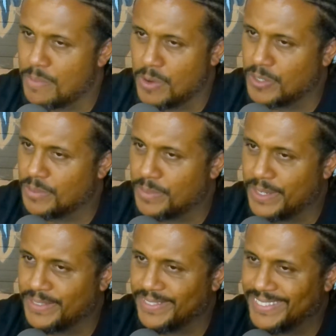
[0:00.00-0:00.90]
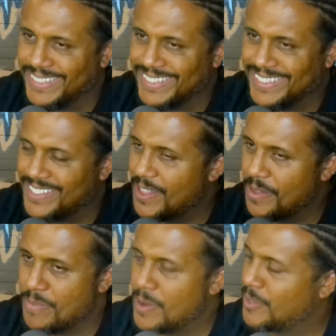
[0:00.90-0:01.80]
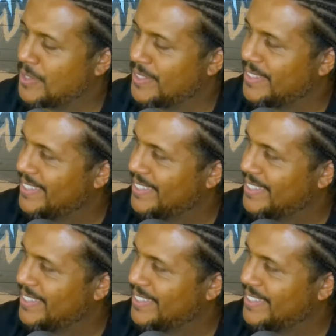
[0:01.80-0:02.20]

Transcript: emotion, man. Yeah, it's all emotion.